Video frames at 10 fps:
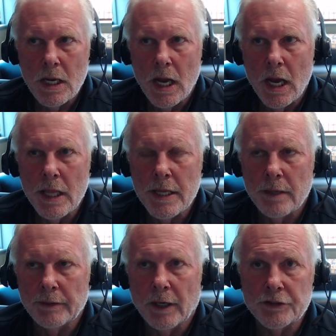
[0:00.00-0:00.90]
And
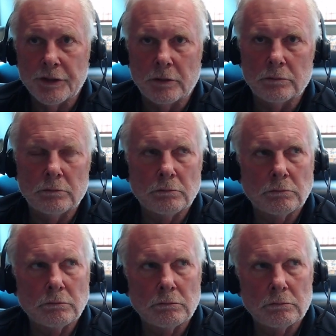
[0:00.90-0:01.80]
then we also
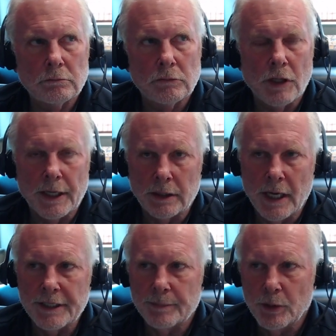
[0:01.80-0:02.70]
want a
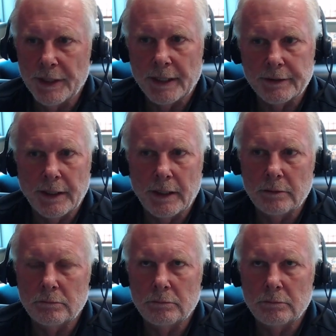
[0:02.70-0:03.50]
client to point out that,